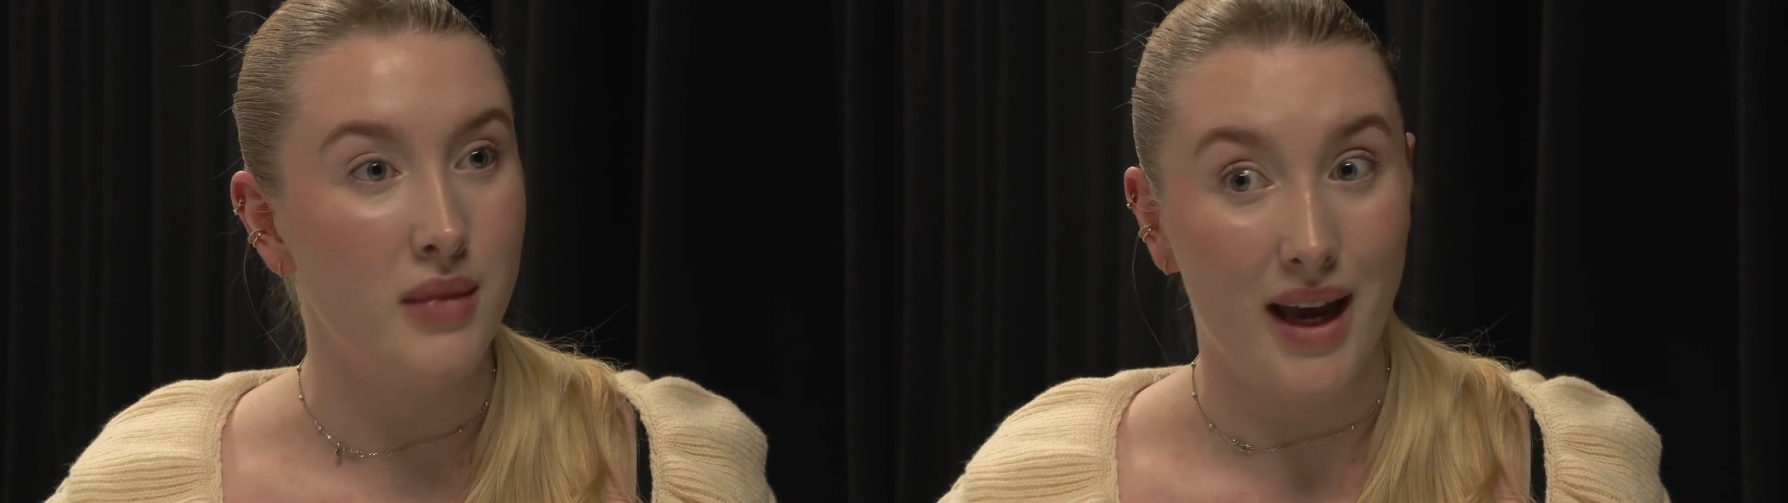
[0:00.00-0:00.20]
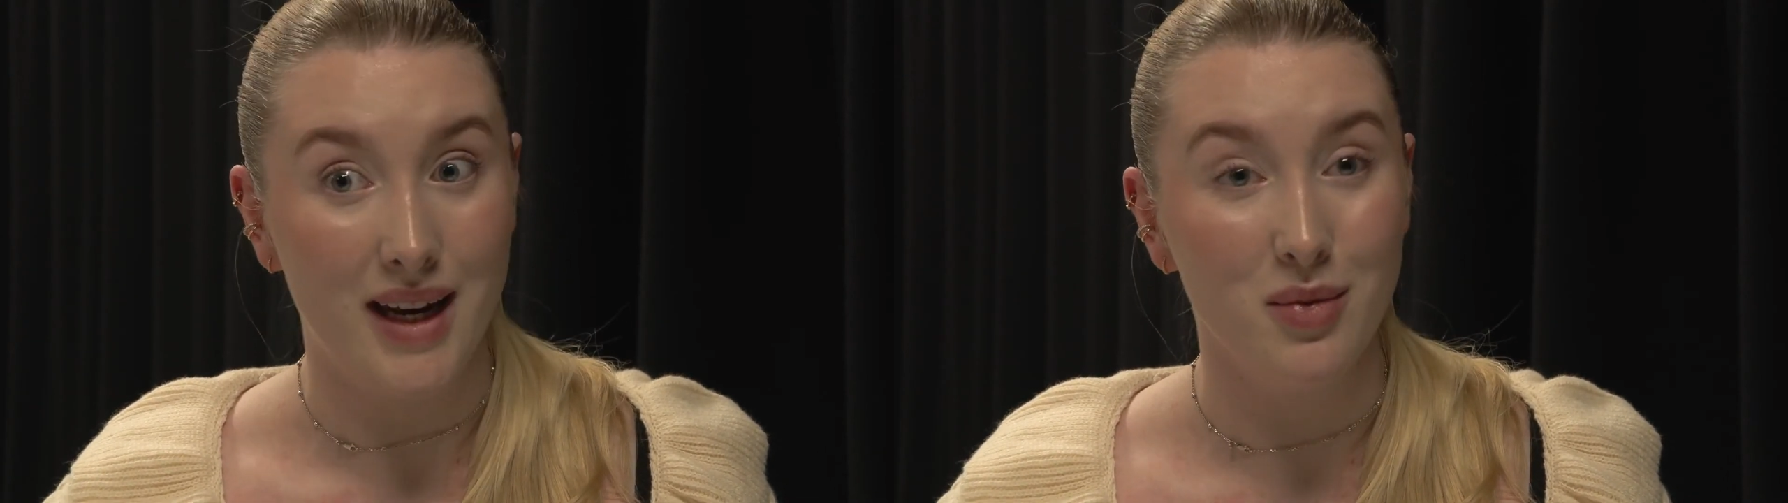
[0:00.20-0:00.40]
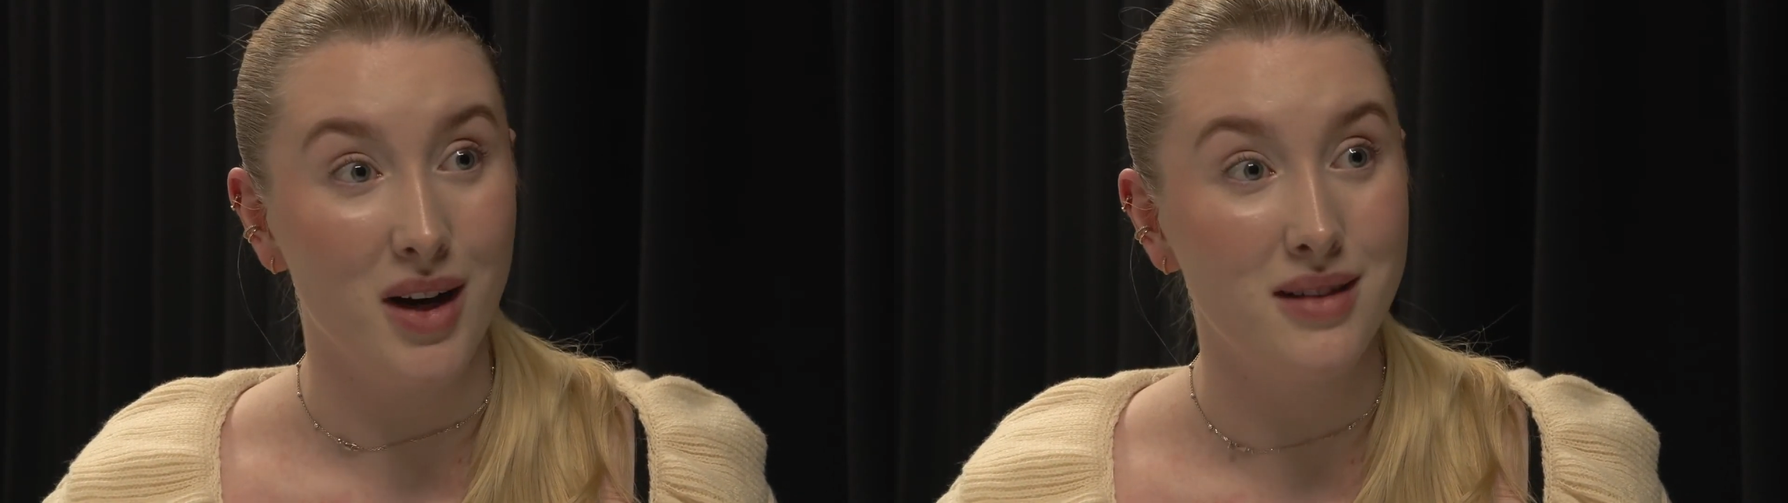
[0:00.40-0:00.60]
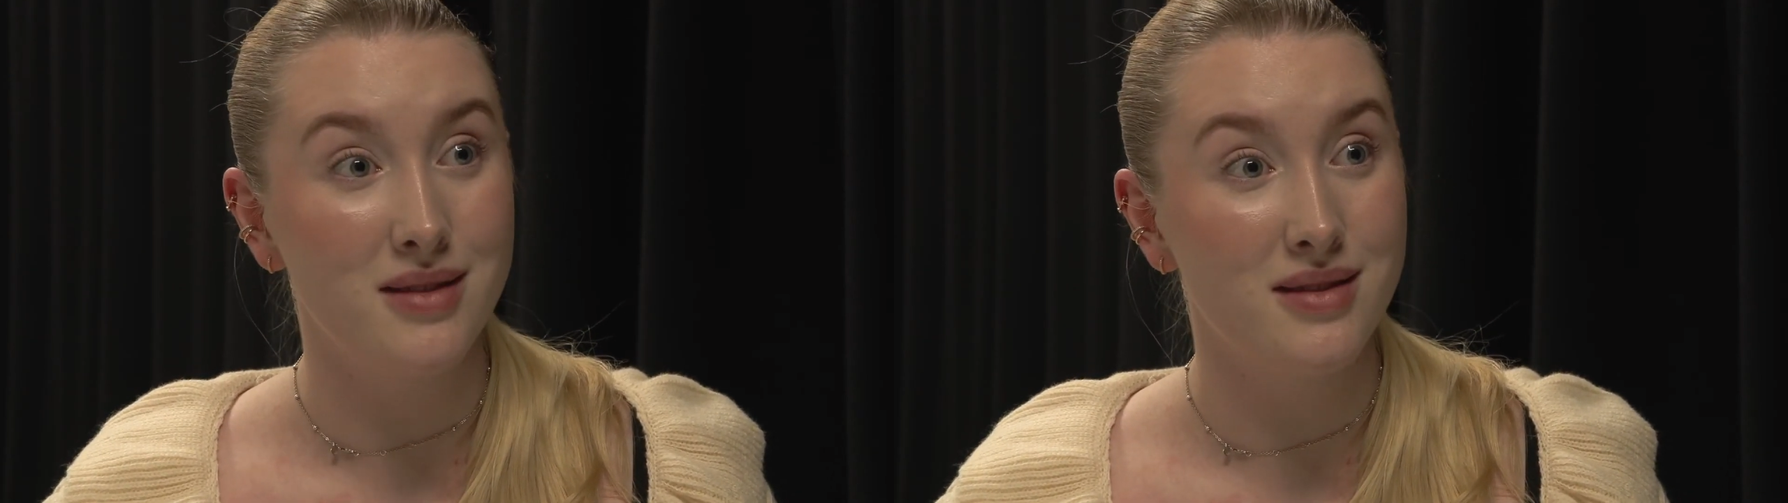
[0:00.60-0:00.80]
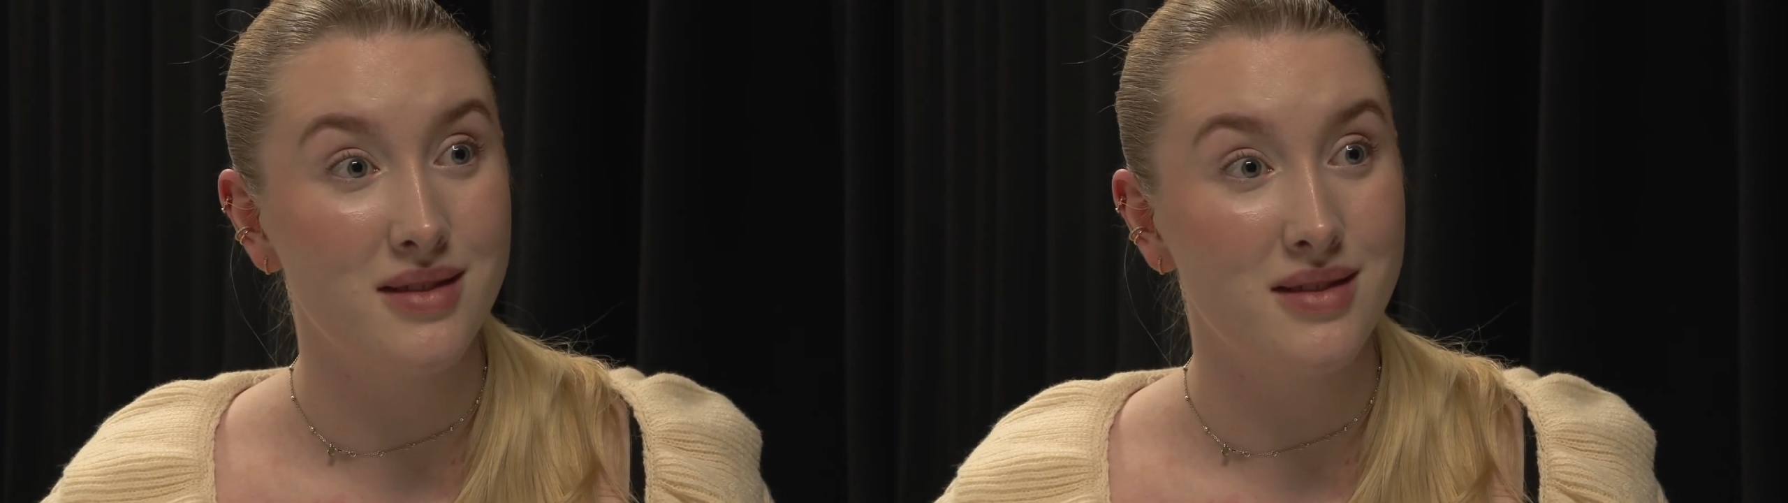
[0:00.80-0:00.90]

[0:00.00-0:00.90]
Anyone.